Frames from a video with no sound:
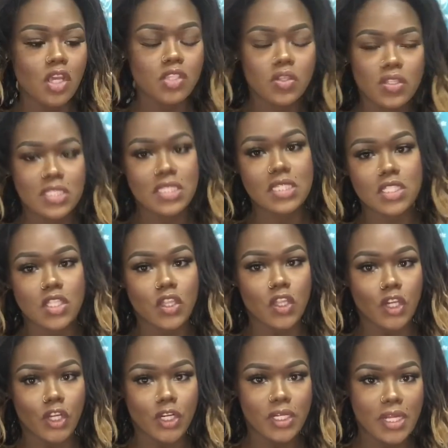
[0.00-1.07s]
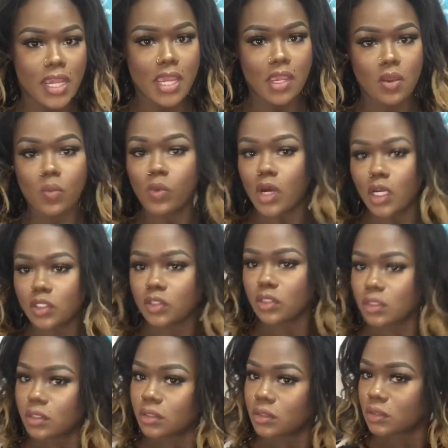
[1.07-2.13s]
So this is third day wand
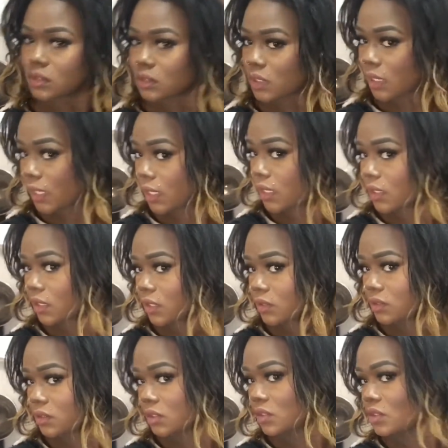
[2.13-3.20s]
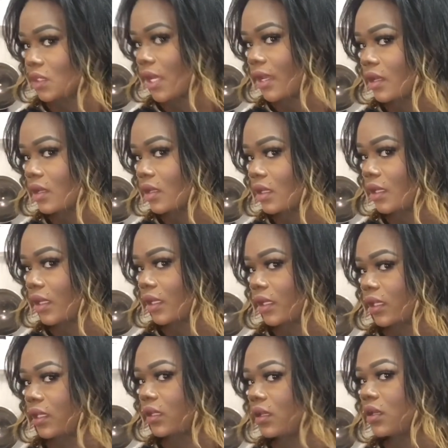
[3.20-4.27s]
curls, and they're still like
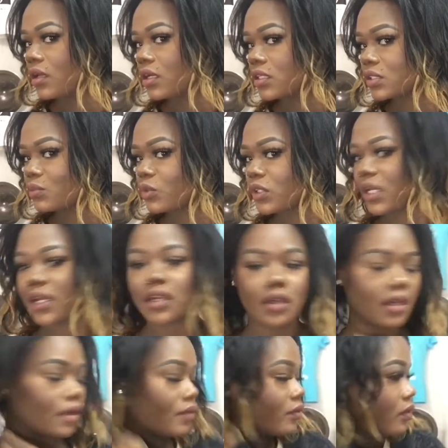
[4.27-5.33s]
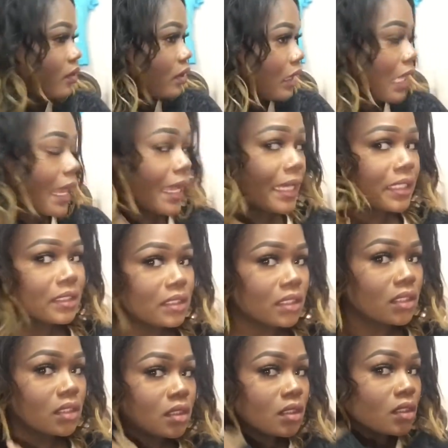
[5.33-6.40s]
in. It's more like a light
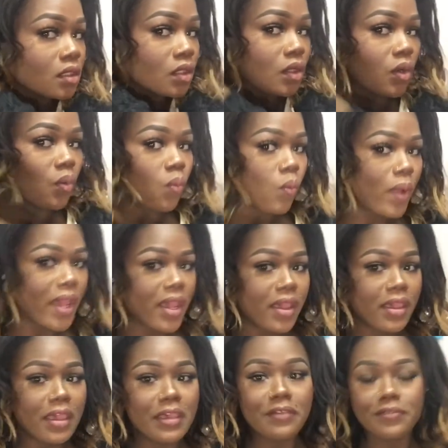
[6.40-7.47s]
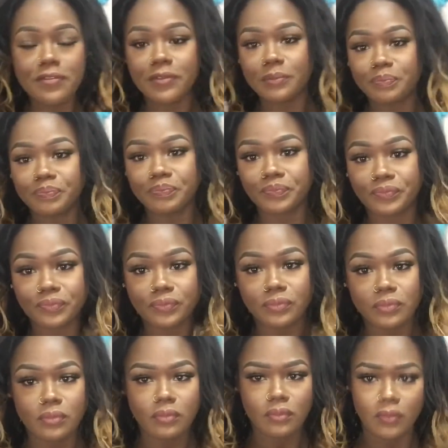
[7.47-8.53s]
wave.
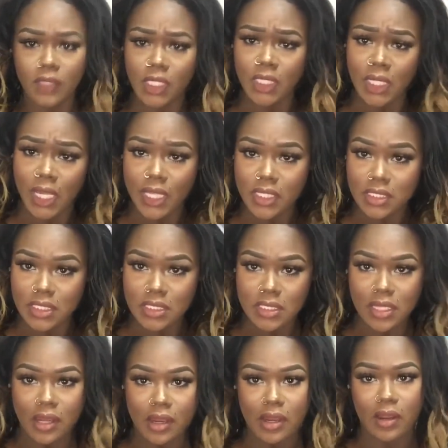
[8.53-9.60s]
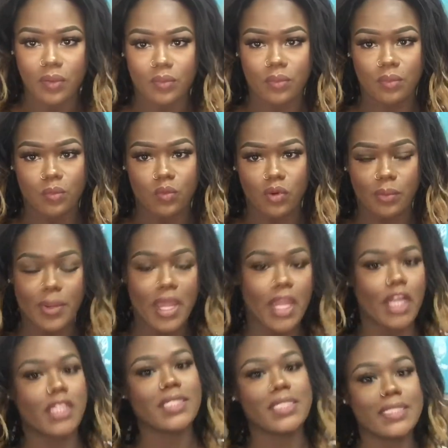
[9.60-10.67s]
And yeah, this is how I wore my
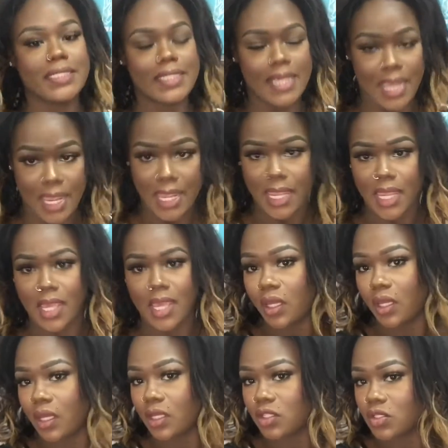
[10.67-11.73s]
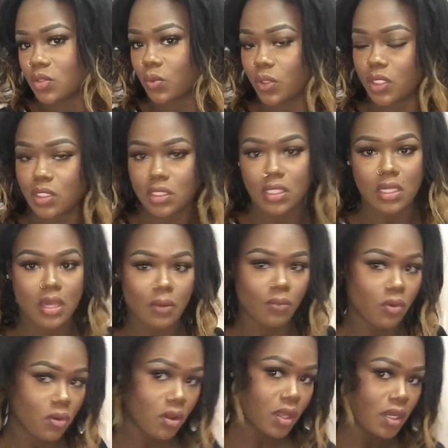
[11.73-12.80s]
hair today. I just wanted to come
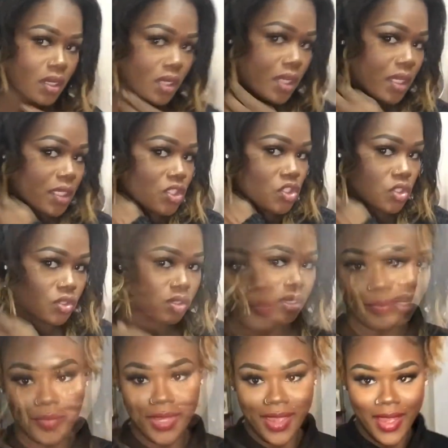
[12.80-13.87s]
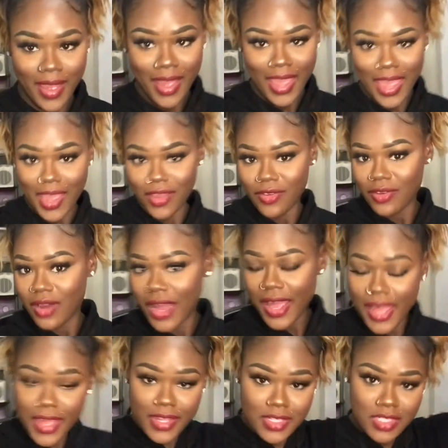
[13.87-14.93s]
on and show you guys. Hey you
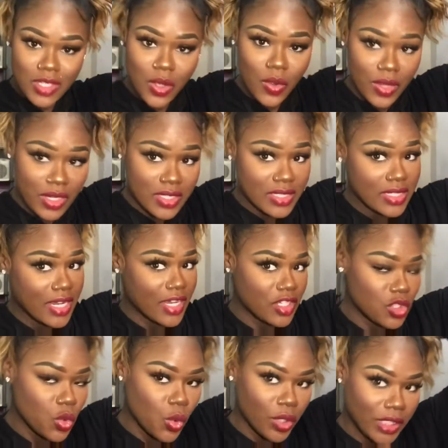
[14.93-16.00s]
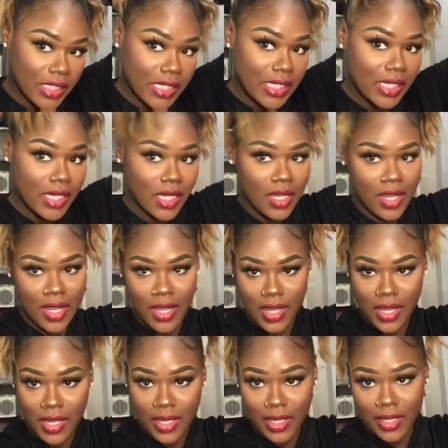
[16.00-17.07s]
guys, so it is day 20,
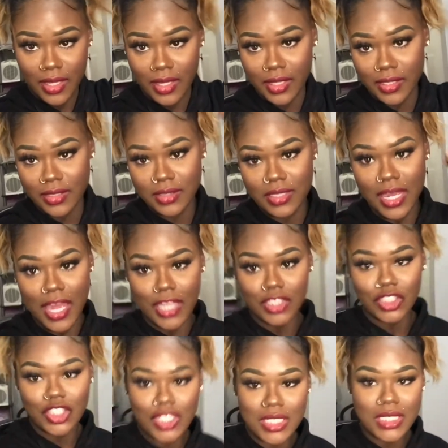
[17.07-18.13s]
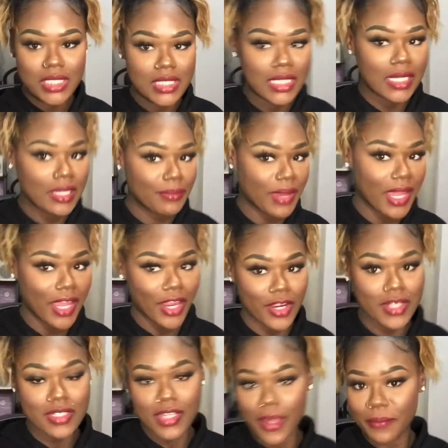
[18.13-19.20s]
and as you can see, my hair
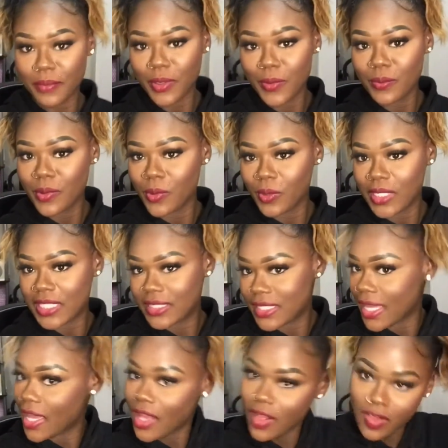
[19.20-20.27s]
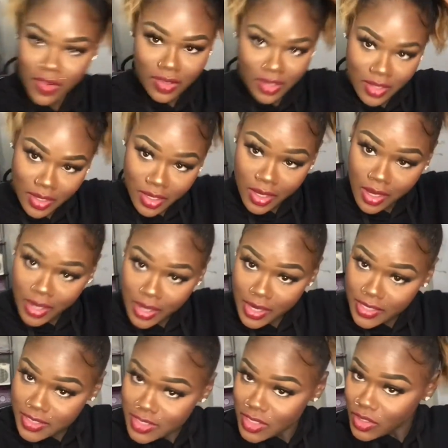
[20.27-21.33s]
is up in a ponytail.
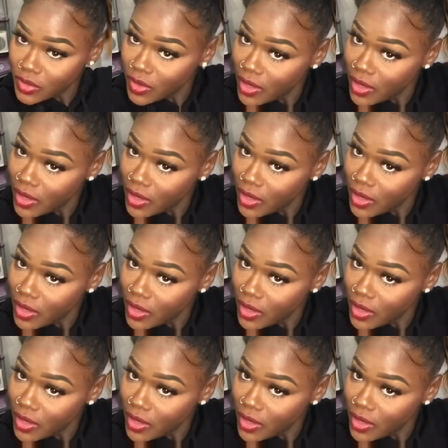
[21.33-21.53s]
I still